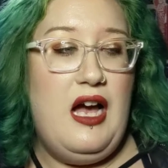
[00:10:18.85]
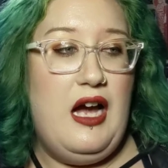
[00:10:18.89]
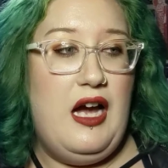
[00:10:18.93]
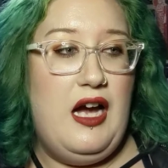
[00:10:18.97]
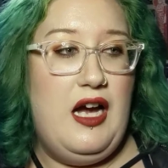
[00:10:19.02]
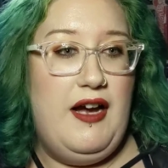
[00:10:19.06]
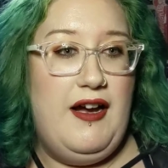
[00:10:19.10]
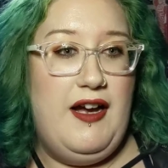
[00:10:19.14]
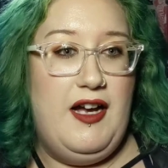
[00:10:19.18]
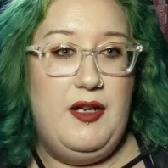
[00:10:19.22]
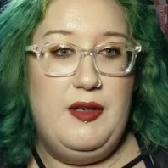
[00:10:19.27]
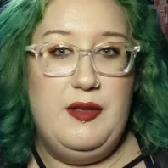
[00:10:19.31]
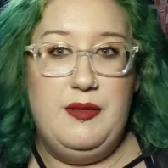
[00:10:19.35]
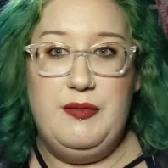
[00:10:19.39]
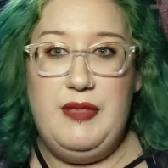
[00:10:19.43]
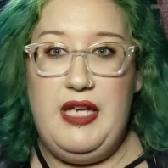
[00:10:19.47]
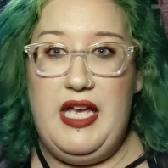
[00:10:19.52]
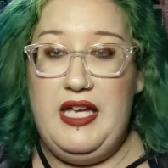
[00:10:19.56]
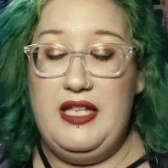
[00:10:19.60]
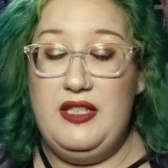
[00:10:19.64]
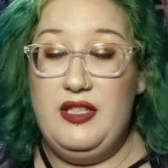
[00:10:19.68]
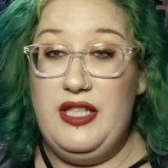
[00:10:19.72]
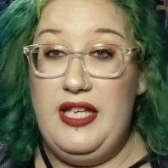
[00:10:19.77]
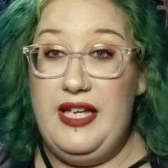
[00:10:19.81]

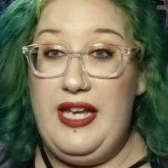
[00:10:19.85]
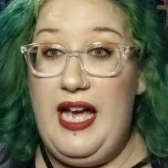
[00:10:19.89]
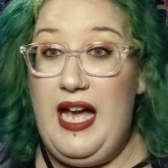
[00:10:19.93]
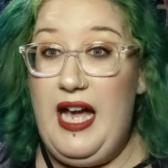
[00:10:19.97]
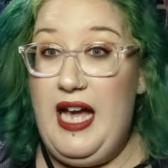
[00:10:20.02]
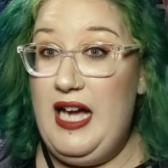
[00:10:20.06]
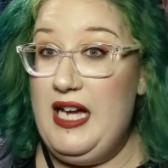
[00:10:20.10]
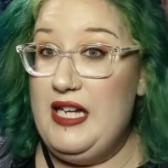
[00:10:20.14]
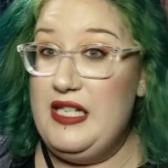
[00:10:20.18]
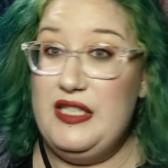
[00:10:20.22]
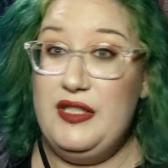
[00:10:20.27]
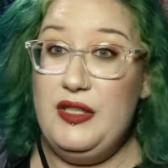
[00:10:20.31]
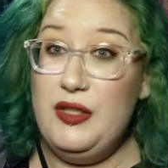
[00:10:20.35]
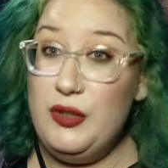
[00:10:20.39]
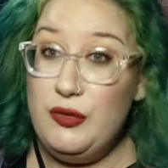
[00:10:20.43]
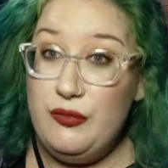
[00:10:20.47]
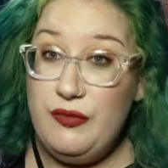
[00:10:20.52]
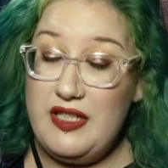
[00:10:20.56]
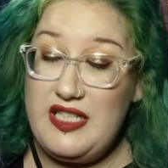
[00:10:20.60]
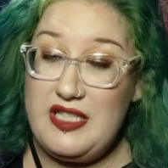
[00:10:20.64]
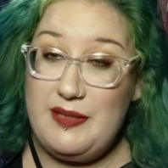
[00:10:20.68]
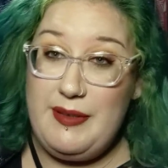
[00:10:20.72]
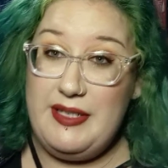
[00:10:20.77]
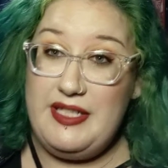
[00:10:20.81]
Um, and they had
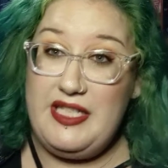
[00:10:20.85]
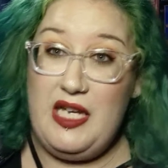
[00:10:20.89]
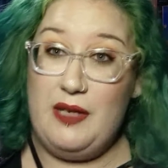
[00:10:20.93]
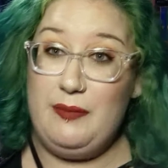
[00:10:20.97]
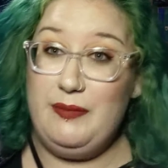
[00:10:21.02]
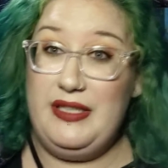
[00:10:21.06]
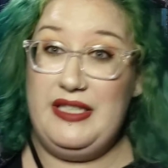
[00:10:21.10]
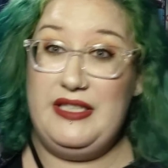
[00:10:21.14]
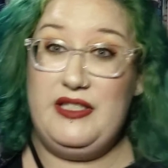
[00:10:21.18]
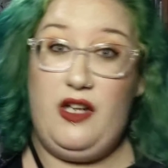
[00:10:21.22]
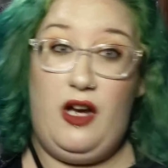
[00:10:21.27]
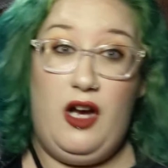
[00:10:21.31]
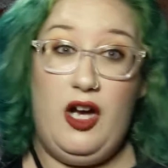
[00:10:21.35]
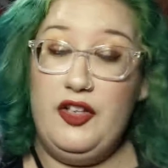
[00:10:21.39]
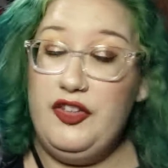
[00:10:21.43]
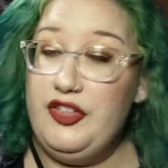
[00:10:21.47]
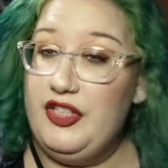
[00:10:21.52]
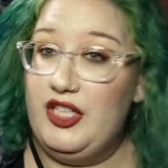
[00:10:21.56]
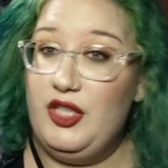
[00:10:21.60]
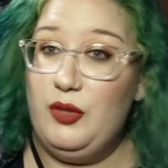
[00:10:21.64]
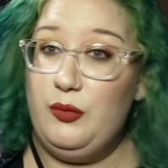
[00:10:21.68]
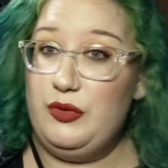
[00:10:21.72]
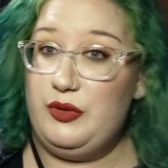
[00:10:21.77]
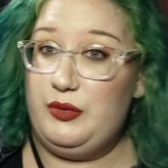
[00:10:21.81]
resume templates
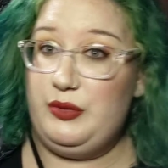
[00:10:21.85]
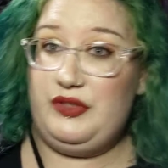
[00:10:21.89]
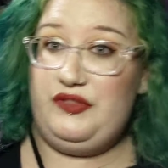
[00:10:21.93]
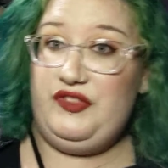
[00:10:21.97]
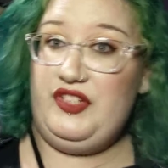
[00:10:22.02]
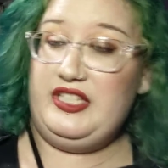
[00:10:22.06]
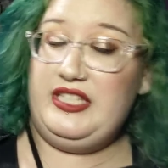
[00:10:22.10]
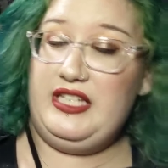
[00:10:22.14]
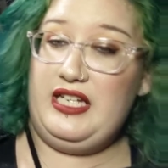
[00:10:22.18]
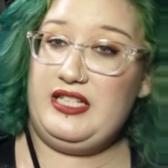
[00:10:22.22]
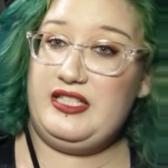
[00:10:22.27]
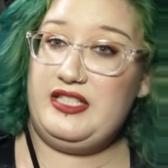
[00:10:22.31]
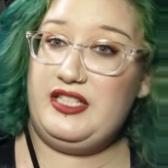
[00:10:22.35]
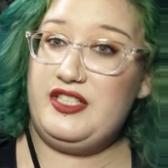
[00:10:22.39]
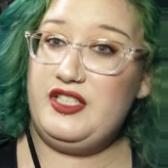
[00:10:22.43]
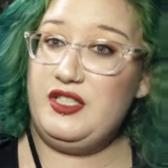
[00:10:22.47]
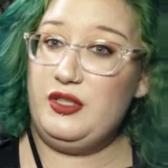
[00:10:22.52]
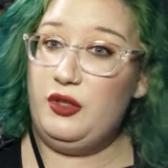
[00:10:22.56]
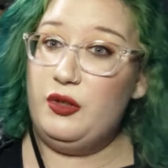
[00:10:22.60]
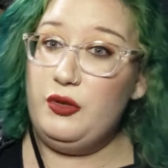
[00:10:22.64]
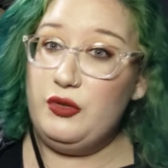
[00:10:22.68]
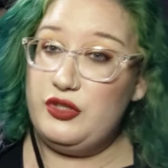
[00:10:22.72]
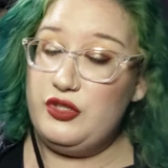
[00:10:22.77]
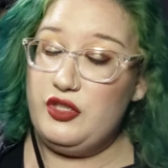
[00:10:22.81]
on there, which was fantastic.
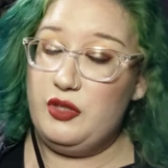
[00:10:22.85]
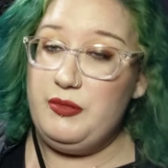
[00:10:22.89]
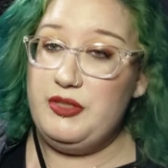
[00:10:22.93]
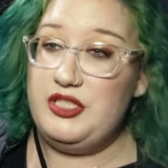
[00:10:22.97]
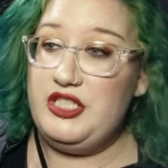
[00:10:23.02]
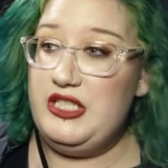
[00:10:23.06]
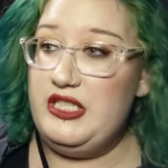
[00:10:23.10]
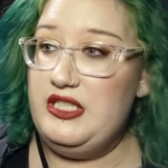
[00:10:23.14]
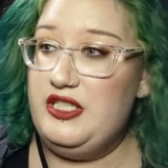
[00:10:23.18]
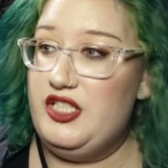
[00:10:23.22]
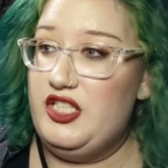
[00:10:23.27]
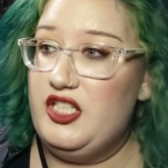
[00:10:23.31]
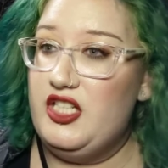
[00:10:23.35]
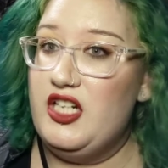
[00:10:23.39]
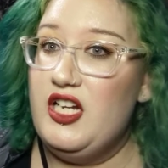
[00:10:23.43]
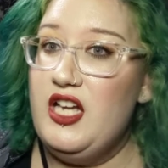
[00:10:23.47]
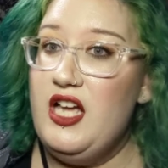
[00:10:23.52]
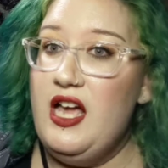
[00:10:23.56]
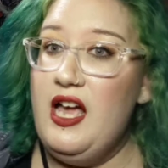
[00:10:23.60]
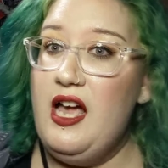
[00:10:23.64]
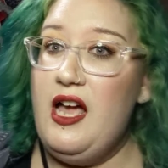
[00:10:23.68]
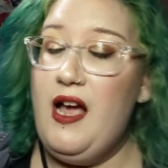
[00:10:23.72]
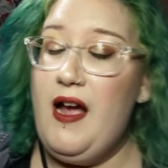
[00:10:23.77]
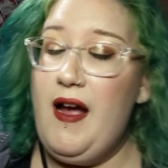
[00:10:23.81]
So, so much
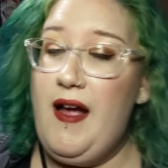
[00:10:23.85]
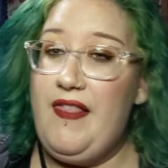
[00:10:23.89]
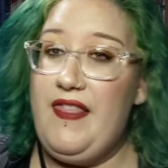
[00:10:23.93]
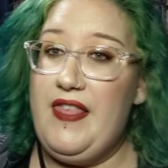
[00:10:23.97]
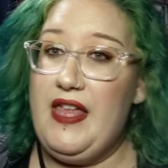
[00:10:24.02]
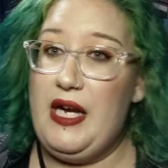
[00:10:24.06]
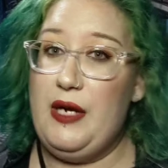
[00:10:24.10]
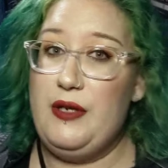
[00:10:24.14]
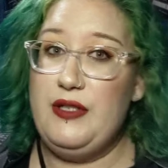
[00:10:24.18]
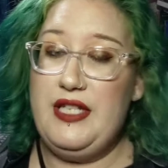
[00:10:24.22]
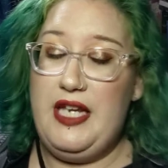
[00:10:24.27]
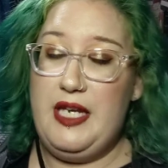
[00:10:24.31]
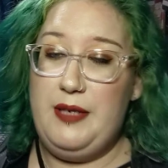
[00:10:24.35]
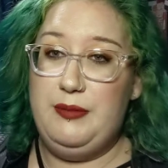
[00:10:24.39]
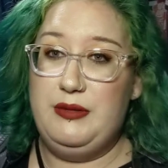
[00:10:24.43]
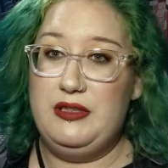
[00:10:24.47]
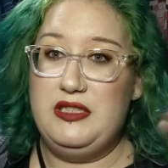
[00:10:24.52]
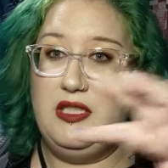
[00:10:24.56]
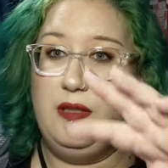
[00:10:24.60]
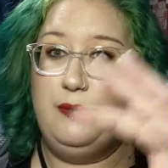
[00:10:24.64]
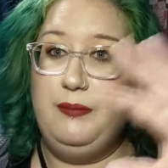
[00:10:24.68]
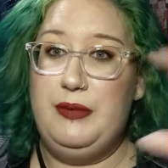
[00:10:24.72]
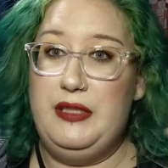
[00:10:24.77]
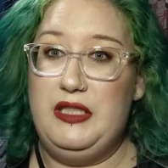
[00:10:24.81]
easier. And then I was
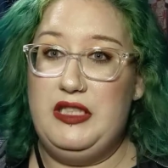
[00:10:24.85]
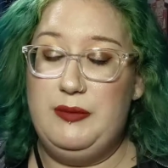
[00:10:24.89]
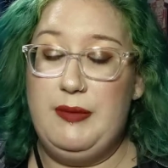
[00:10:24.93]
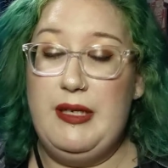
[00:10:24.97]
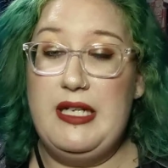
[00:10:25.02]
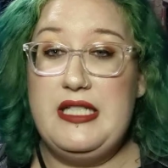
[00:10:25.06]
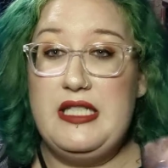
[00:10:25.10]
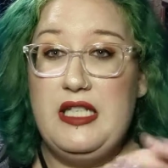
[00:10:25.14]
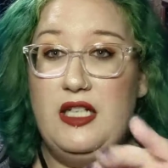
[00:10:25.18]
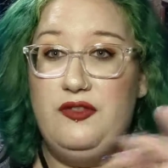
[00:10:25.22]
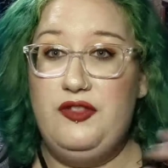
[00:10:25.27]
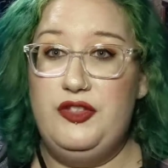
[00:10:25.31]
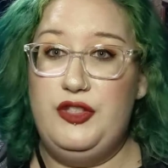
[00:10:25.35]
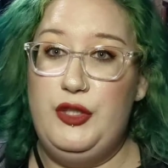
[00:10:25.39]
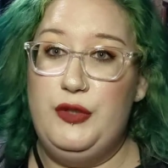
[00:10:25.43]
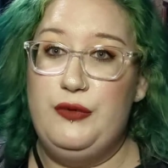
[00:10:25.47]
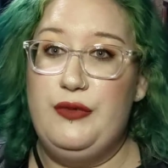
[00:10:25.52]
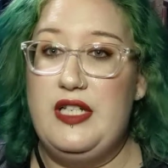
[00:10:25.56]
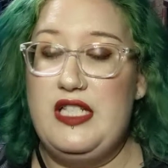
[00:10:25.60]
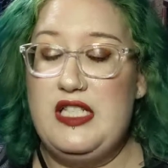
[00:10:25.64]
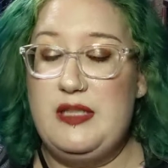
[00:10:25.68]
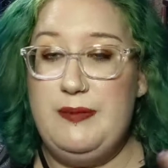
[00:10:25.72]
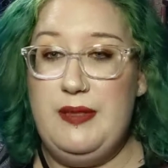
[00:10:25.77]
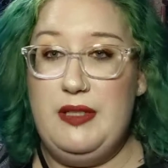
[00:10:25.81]
able to build myself a
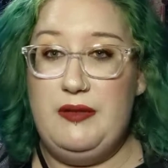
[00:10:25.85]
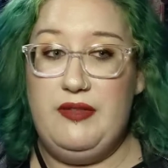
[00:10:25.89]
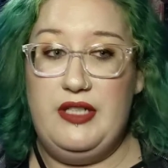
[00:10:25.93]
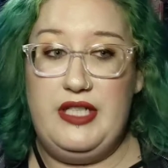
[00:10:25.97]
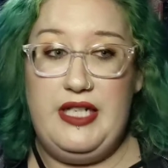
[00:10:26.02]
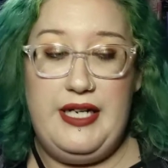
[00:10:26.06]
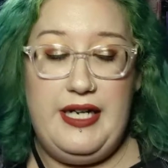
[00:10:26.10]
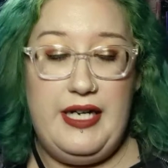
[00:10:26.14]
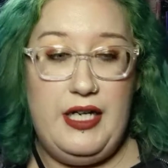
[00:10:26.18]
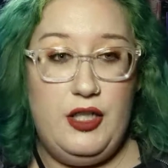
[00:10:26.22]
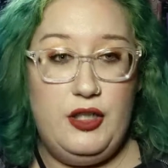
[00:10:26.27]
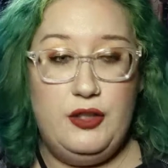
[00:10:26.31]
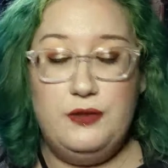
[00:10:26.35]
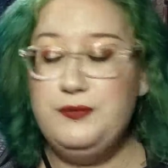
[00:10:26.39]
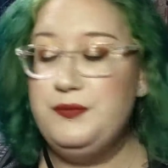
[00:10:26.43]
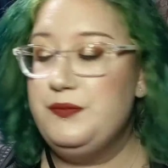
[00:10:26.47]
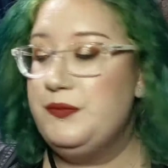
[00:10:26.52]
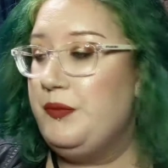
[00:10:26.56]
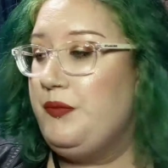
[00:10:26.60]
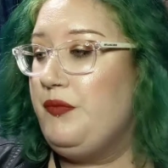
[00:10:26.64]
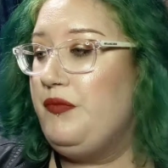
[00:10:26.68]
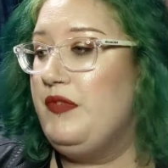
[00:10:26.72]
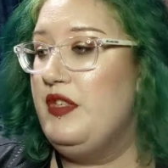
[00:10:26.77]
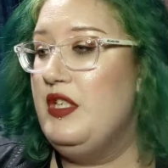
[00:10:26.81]
new resume, write it out,
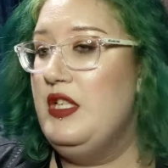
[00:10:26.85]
